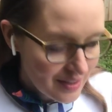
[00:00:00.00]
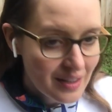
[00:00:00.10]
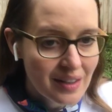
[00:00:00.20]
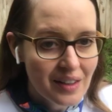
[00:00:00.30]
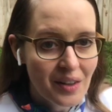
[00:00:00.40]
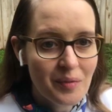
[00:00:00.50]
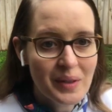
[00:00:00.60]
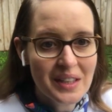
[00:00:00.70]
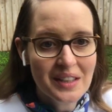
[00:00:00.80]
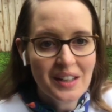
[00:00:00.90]
I got out
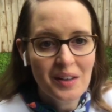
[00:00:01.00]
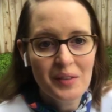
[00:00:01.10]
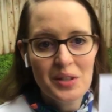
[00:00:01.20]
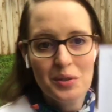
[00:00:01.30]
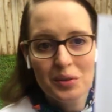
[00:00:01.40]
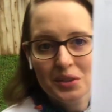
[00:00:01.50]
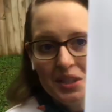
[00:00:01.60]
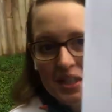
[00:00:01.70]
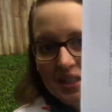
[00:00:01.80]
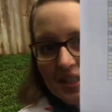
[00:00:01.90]
my Google
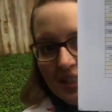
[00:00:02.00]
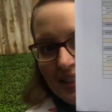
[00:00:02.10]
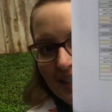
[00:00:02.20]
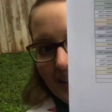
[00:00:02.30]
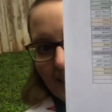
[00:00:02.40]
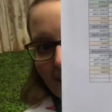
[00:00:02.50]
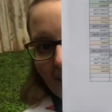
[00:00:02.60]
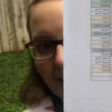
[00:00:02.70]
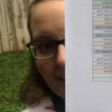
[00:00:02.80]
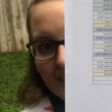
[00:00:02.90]
Sheets,
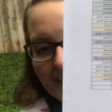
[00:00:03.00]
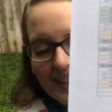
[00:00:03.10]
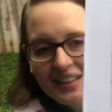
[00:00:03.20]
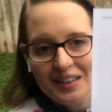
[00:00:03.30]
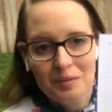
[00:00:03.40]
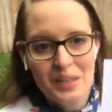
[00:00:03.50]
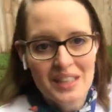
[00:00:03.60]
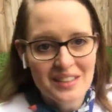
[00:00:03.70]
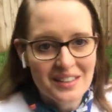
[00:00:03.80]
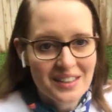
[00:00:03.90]
and I did
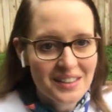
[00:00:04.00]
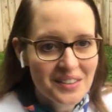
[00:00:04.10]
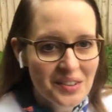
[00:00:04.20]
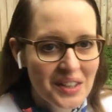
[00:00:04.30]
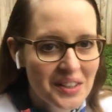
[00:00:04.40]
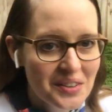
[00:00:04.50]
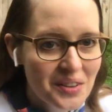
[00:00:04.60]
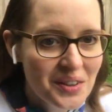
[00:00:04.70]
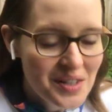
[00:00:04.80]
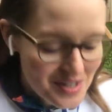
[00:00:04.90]
make a little
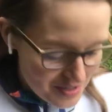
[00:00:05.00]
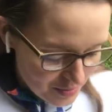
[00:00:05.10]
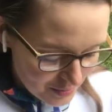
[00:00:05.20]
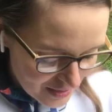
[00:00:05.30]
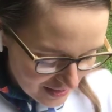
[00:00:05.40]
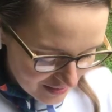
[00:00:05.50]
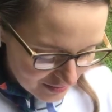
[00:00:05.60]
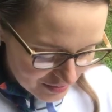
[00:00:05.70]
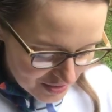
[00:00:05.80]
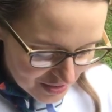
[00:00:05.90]
calendar, so a
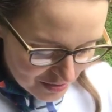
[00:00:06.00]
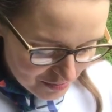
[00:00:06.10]
little schedule for